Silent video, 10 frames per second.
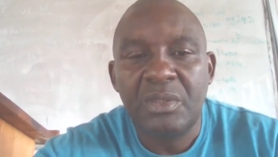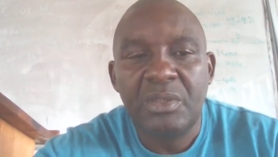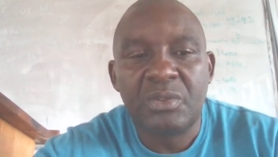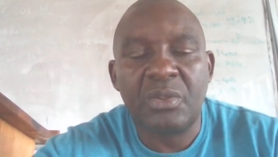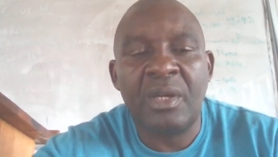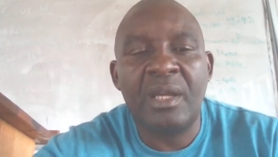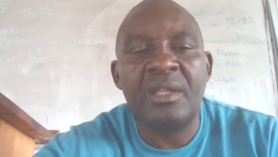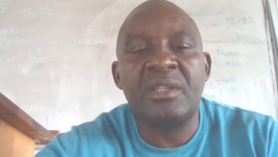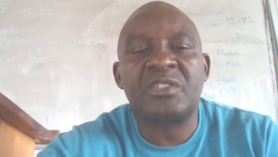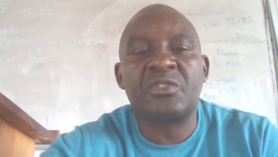so
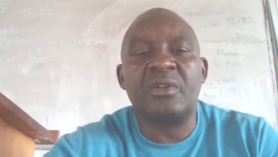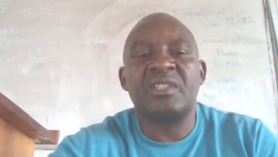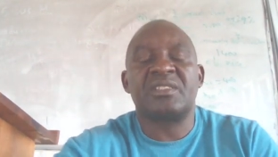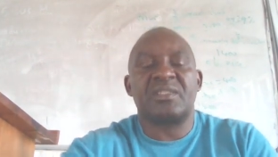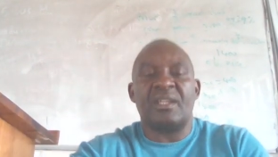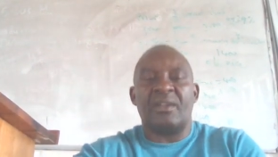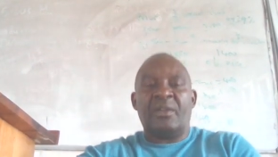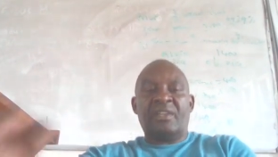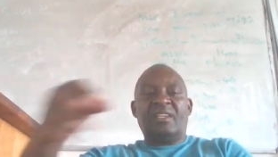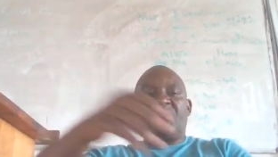stories,
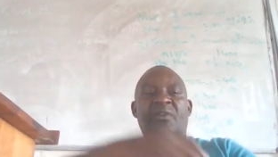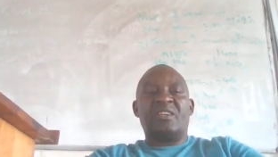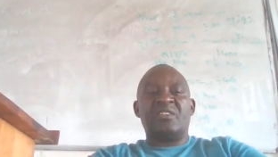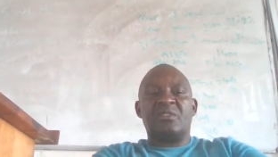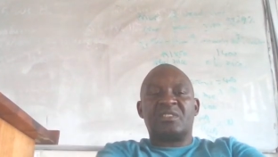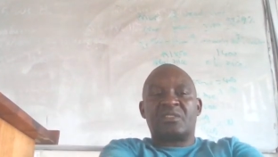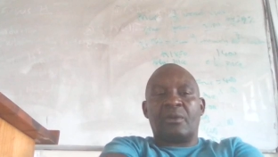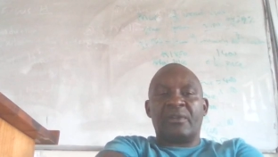headlines for hard news